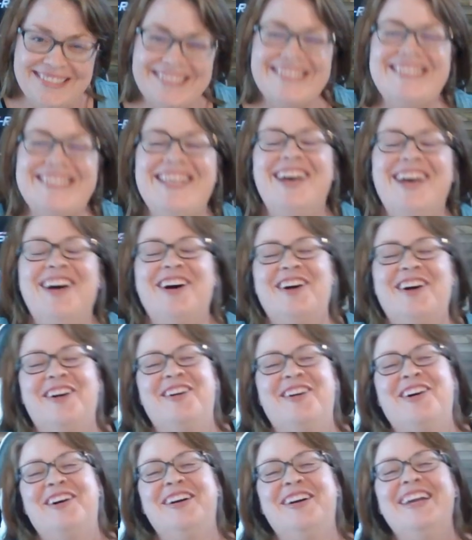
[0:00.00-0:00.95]

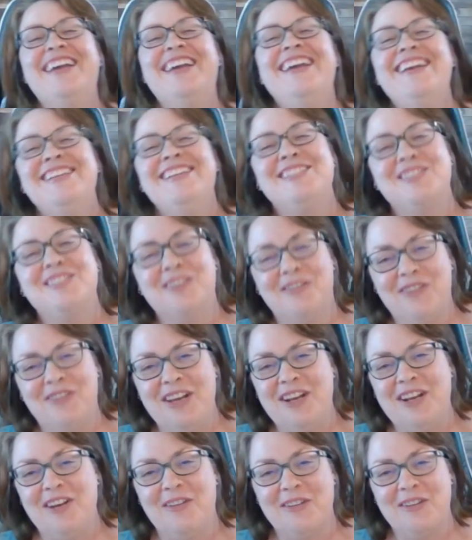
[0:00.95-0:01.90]
So if
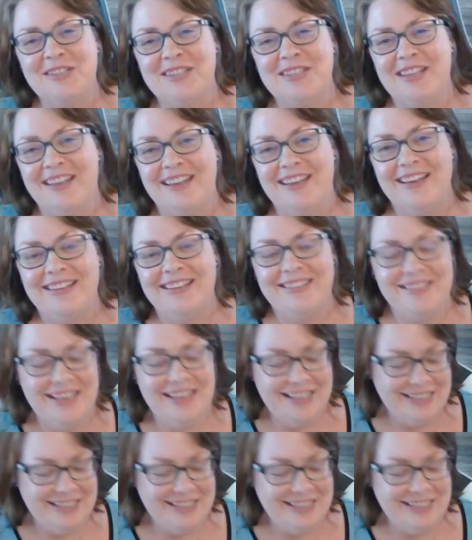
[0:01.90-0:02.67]
I notice a